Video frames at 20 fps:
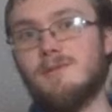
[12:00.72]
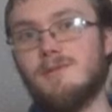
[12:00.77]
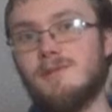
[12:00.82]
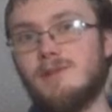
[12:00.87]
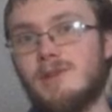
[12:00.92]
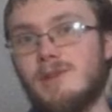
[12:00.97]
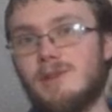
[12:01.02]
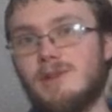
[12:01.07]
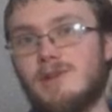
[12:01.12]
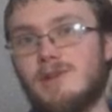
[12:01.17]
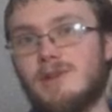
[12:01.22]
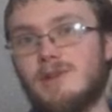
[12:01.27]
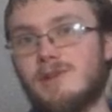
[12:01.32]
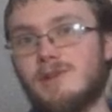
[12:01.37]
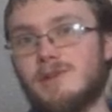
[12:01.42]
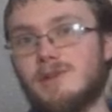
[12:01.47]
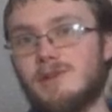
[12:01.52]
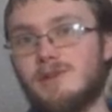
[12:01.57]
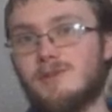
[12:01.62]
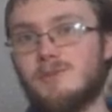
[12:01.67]
need
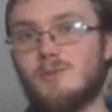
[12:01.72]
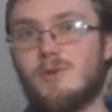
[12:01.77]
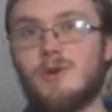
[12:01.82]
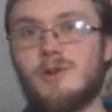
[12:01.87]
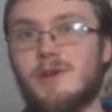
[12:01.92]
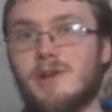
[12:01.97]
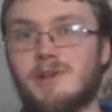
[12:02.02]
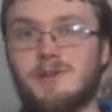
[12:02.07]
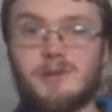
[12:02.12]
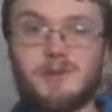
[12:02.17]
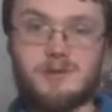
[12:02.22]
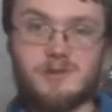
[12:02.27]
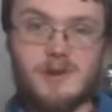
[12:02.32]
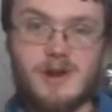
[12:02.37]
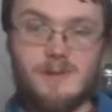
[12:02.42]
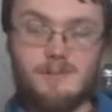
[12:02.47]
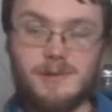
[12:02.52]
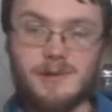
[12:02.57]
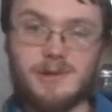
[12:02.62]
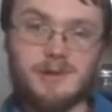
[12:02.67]
conditions more like the
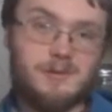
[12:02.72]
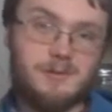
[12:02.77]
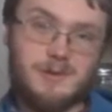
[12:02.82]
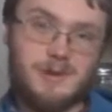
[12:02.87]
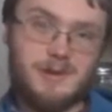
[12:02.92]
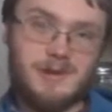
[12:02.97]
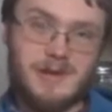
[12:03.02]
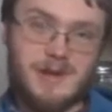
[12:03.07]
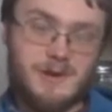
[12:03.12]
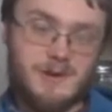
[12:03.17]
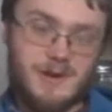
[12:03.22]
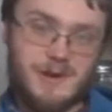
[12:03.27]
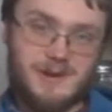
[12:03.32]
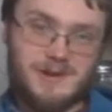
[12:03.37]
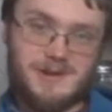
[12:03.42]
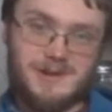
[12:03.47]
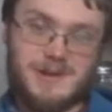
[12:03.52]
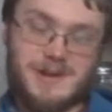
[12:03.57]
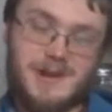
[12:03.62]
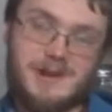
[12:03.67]
tropics where they
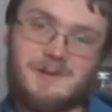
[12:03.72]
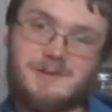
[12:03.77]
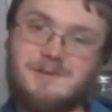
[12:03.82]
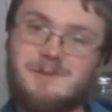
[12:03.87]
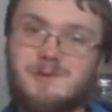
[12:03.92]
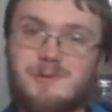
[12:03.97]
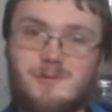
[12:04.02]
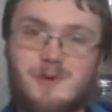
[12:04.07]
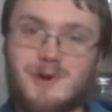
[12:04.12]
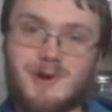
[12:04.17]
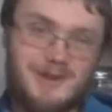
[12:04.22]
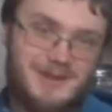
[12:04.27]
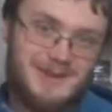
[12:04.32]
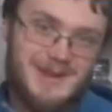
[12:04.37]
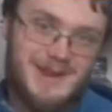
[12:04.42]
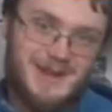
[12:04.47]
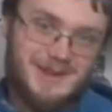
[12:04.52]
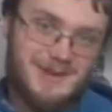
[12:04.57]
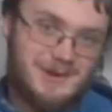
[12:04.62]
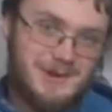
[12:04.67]
originate. The more it's
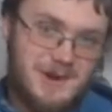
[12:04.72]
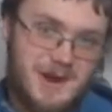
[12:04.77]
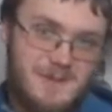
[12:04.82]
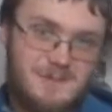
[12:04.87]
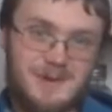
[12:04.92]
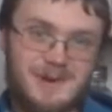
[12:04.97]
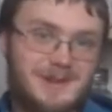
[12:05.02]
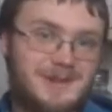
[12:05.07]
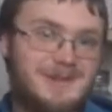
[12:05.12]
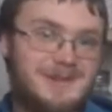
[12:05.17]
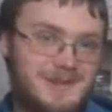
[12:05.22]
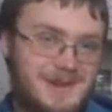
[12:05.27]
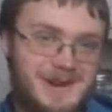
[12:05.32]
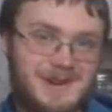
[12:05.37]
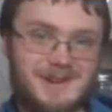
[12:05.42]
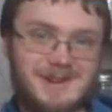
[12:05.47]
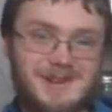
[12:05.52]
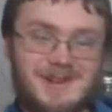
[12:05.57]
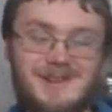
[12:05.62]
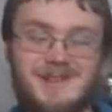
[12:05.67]
like the tropics,
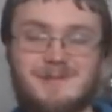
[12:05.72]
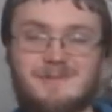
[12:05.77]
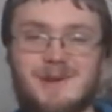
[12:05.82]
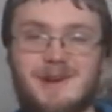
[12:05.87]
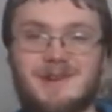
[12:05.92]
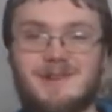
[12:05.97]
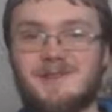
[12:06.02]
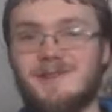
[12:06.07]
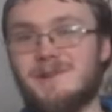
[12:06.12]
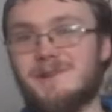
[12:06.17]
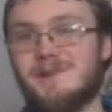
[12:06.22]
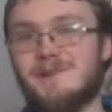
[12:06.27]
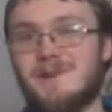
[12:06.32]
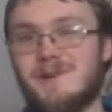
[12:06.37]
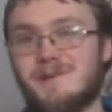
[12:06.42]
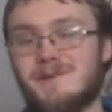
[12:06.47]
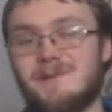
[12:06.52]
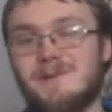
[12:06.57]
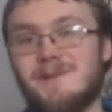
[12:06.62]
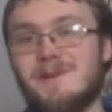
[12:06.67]
generally the better they'll
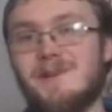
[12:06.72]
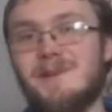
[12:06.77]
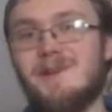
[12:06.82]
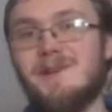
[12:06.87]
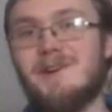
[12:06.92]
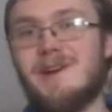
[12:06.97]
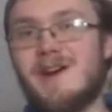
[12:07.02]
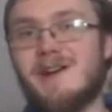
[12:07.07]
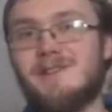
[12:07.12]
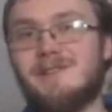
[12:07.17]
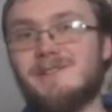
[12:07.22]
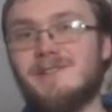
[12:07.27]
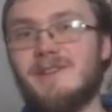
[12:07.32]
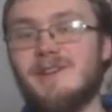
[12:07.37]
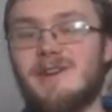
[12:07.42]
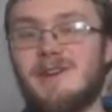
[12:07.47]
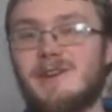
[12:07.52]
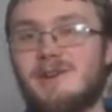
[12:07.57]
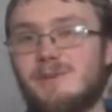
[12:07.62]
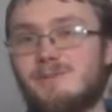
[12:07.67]
grow. And so they
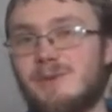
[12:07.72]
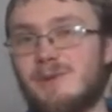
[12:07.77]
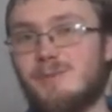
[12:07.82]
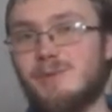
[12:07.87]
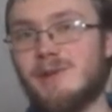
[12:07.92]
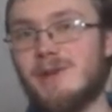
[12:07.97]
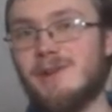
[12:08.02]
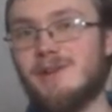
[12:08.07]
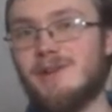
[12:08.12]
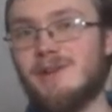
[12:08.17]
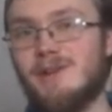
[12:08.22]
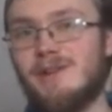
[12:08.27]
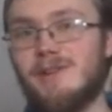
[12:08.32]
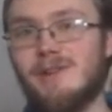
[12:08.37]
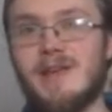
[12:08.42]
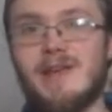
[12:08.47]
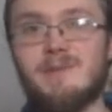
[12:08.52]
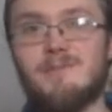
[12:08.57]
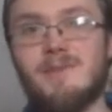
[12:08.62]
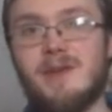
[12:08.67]
need to be planted in
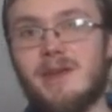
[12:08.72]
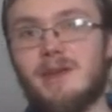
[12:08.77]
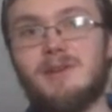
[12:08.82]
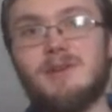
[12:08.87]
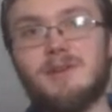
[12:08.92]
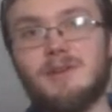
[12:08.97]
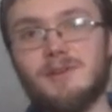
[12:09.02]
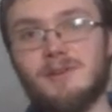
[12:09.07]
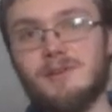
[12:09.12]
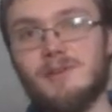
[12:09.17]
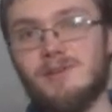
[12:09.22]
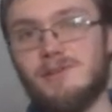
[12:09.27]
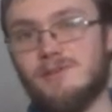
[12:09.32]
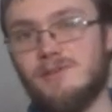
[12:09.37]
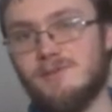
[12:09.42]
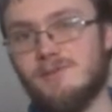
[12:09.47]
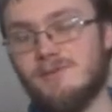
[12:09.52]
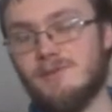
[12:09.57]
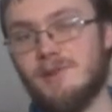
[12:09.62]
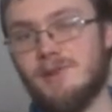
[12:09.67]
late May or early
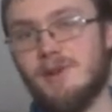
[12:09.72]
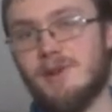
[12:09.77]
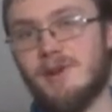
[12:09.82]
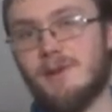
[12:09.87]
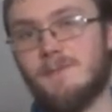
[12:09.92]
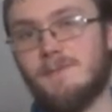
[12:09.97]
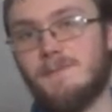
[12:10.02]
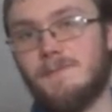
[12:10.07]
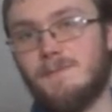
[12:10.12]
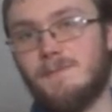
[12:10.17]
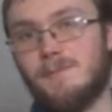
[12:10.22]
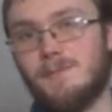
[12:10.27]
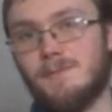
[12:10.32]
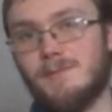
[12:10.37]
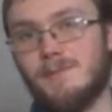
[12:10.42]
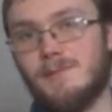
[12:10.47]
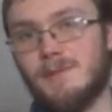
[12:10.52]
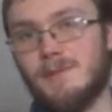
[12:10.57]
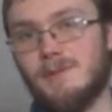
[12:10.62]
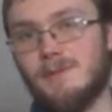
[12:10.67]
June here.
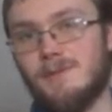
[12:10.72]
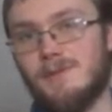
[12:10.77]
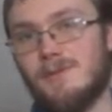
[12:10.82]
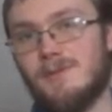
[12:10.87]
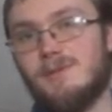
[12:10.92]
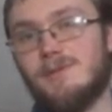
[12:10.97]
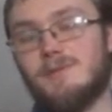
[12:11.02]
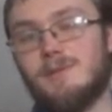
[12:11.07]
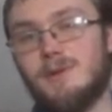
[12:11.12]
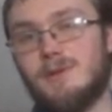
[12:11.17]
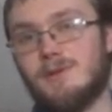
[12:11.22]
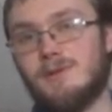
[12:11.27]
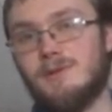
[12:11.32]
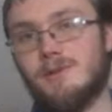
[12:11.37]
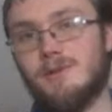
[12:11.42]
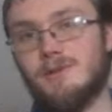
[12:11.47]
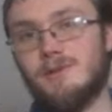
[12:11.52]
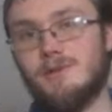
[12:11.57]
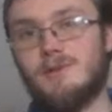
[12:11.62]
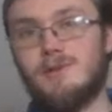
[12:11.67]
Those would
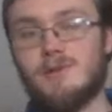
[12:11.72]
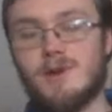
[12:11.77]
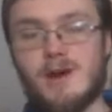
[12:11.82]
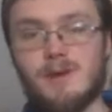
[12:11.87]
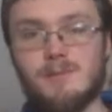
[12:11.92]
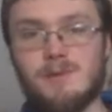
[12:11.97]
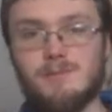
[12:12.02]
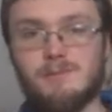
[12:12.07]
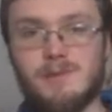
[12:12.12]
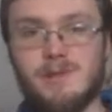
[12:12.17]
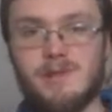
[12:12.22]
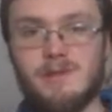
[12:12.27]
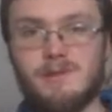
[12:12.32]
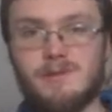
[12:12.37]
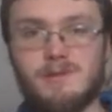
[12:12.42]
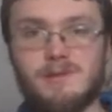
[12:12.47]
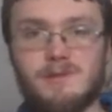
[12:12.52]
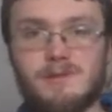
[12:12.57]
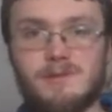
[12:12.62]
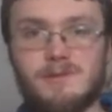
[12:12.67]
include common
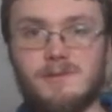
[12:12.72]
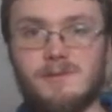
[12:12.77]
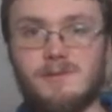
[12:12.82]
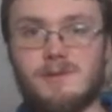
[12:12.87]
beans,